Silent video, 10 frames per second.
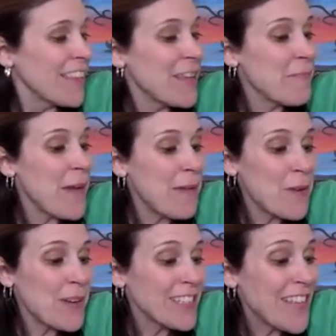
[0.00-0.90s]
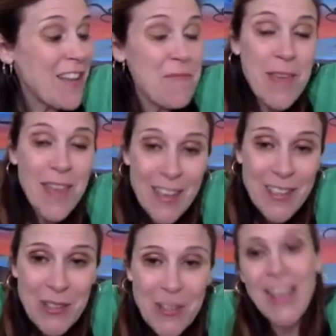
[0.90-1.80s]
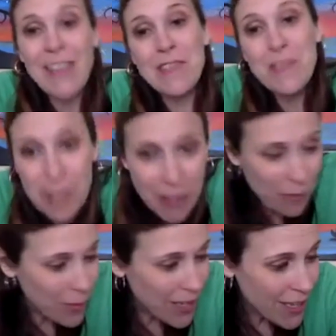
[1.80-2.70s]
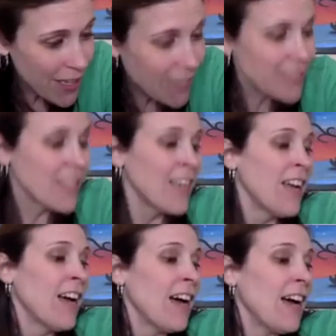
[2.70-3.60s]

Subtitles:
Then my boys have pigs, so they have to feed their pigs.